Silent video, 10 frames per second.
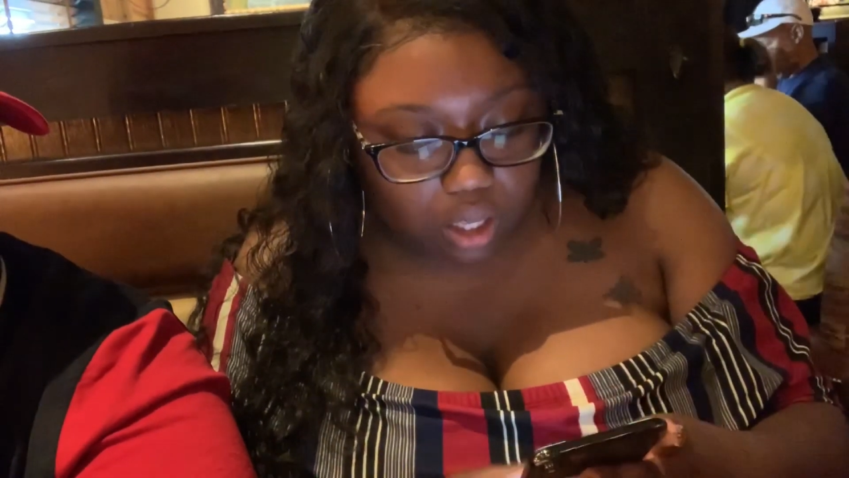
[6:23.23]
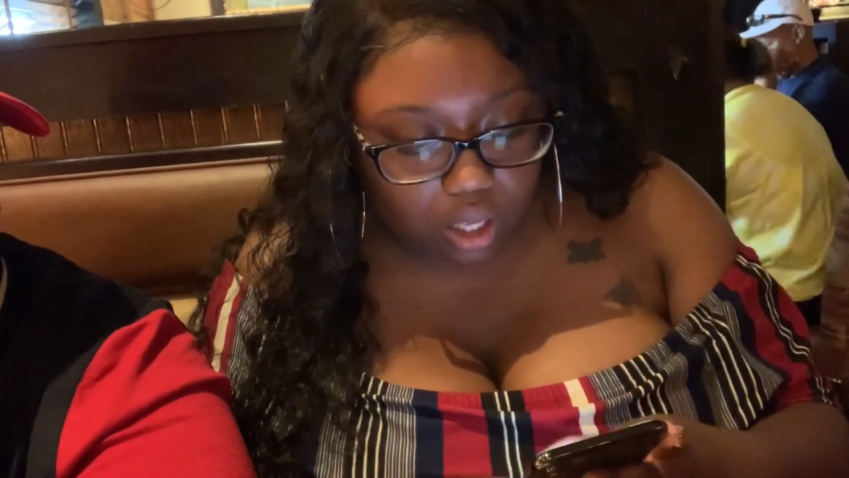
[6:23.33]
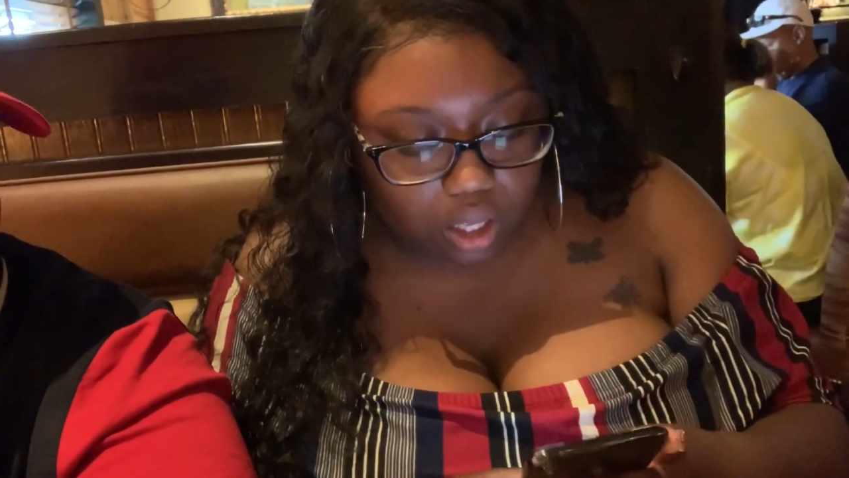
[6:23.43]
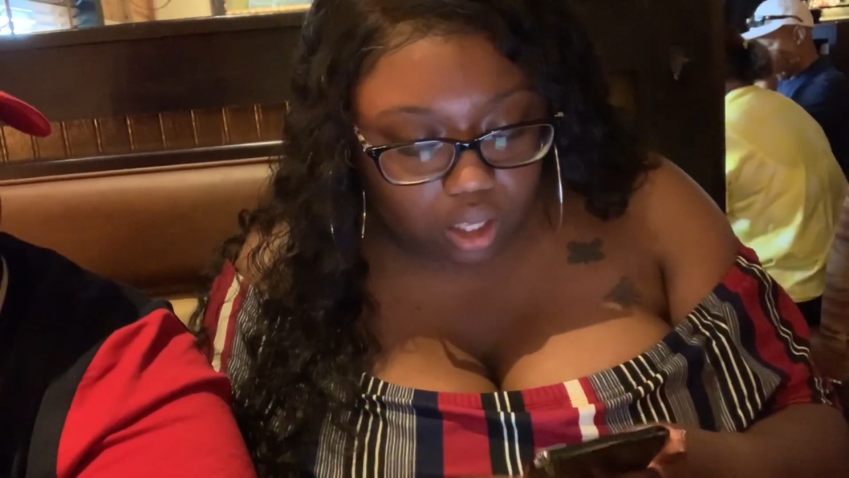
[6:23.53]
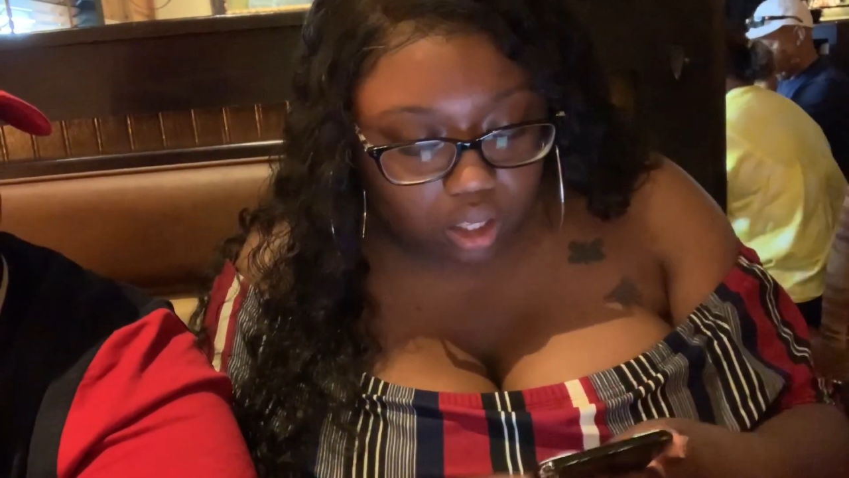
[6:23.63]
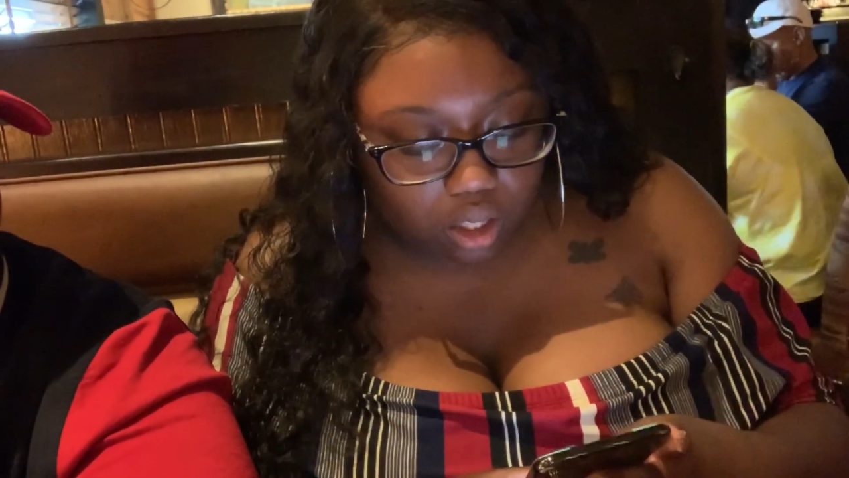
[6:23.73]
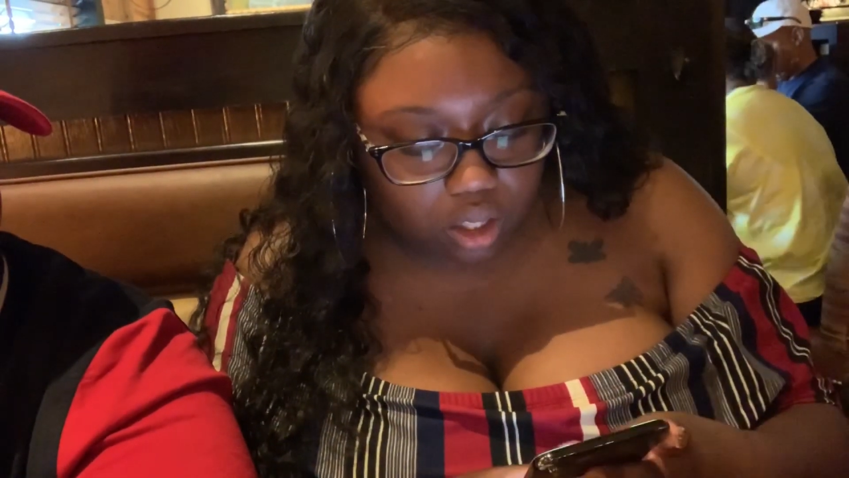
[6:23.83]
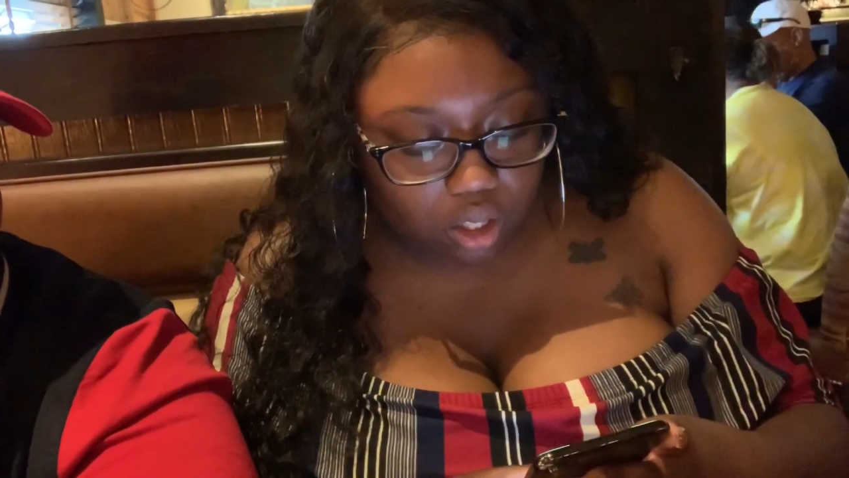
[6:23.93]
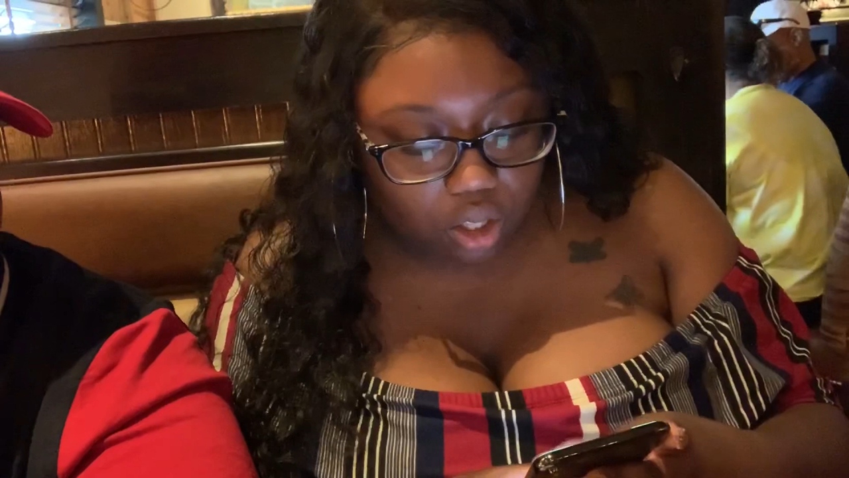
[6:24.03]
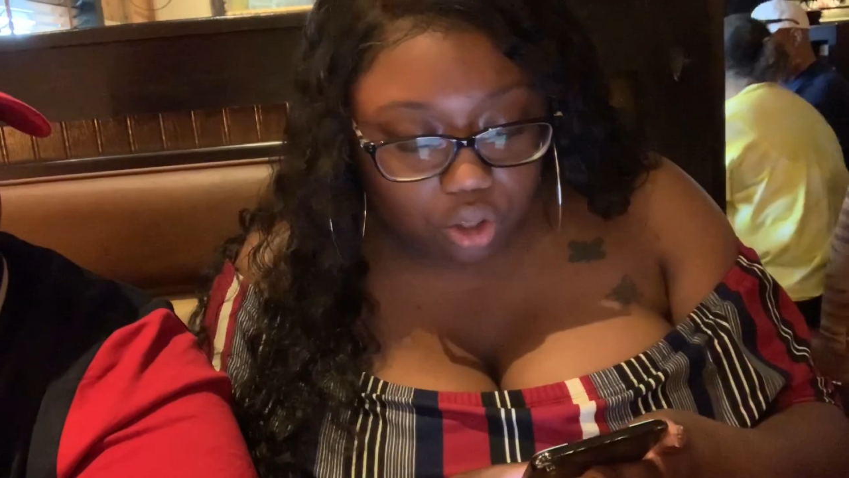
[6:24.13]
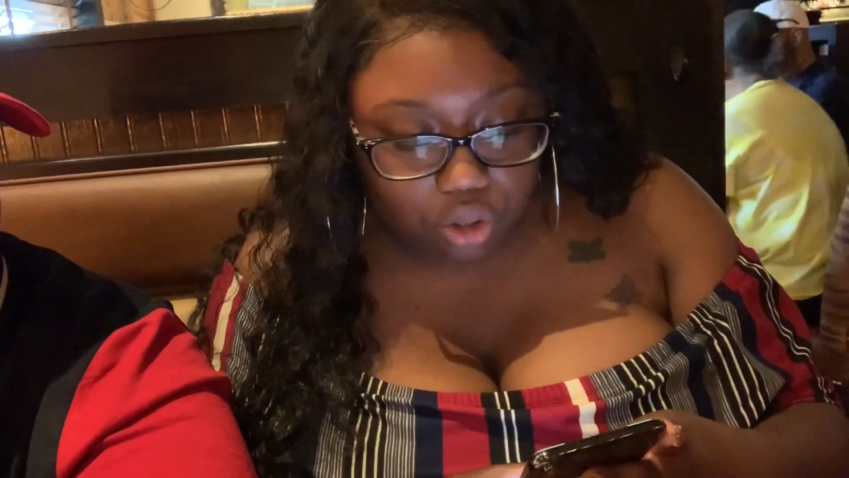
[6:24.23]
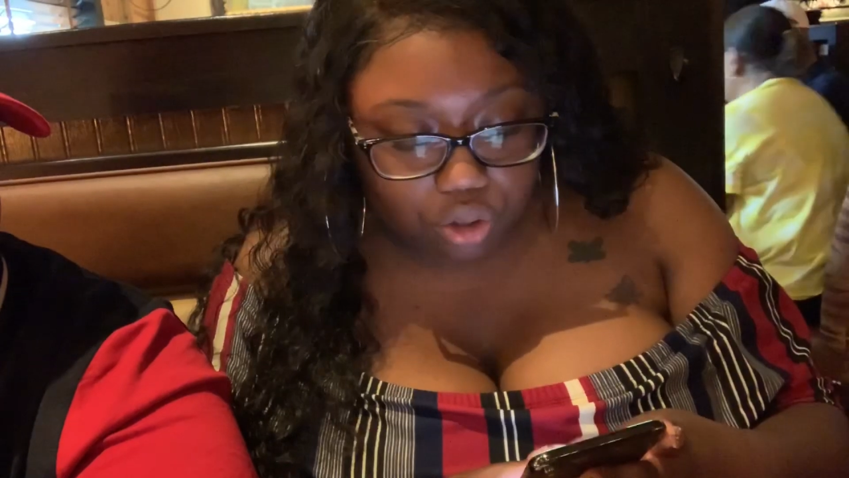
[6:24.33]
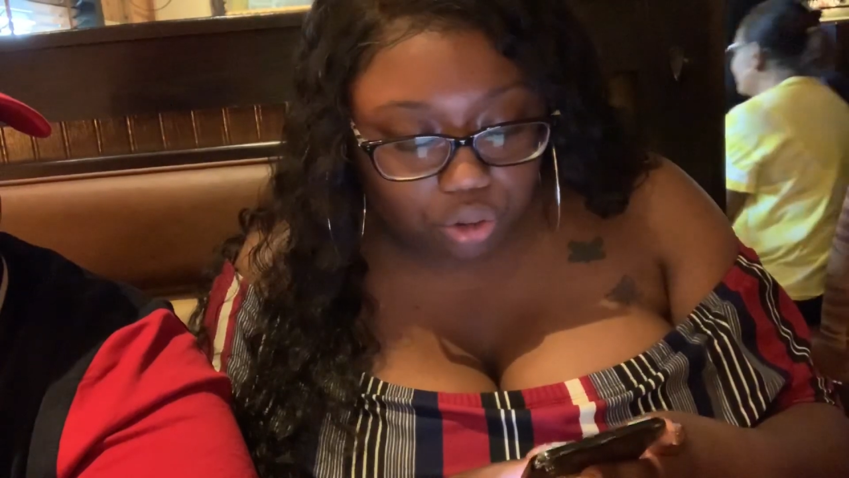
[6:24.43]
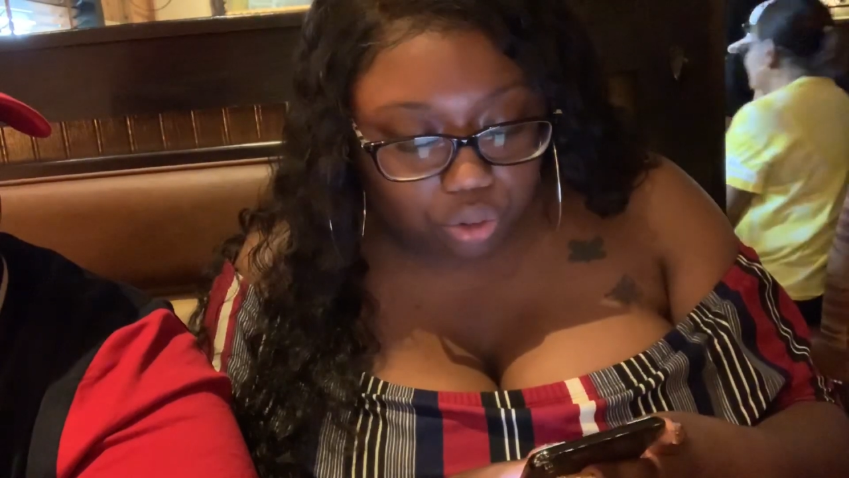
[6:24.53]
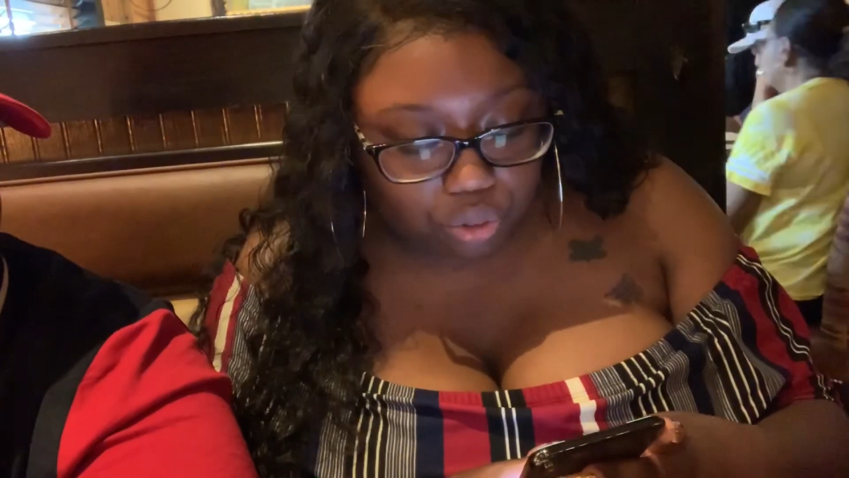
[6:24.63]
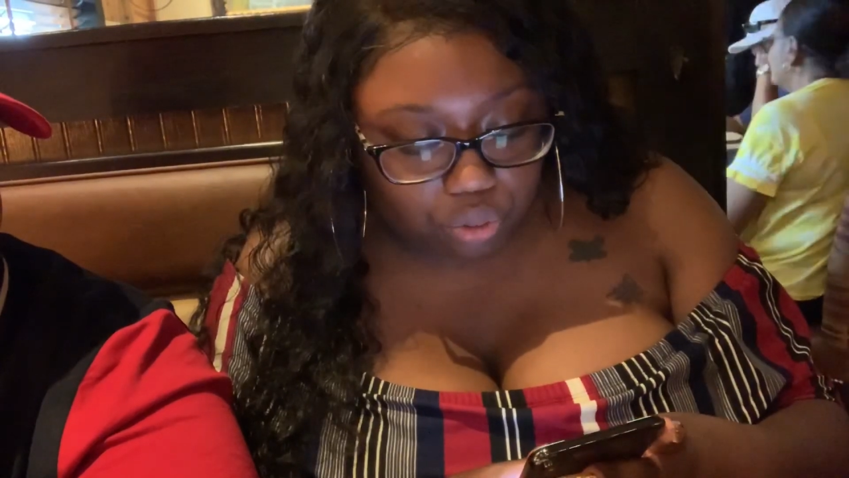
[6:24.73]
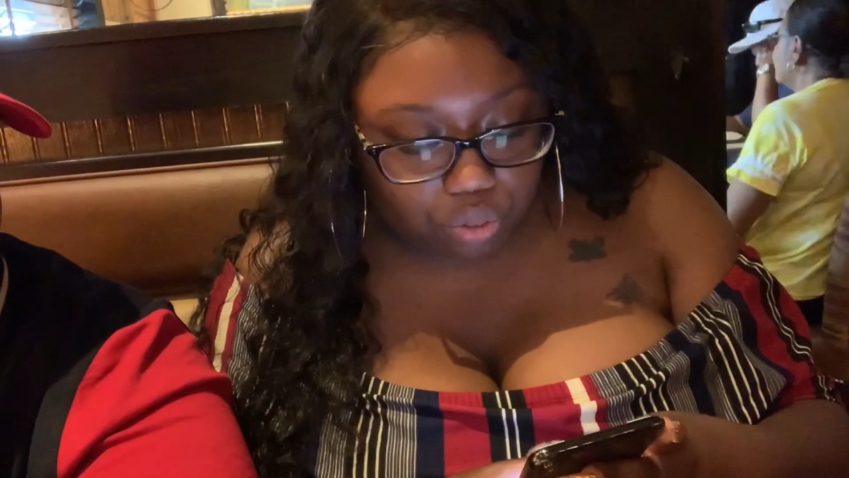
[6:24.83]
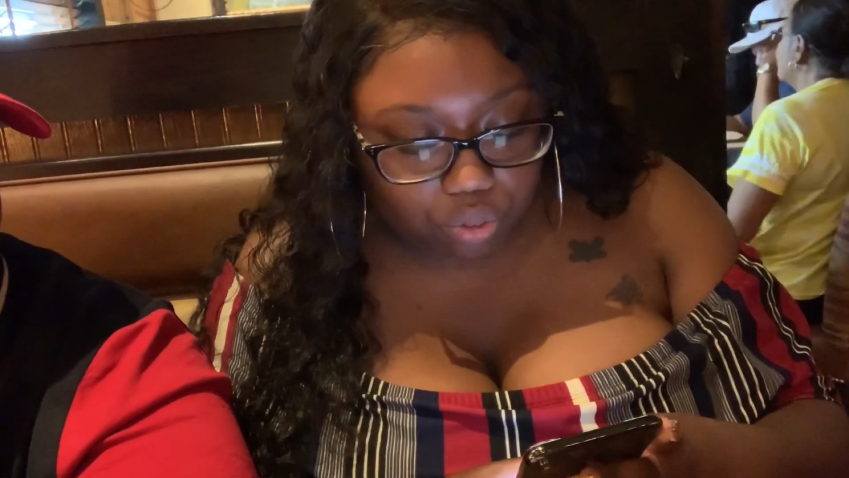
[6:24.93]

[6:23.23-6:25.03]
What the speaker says: and Q.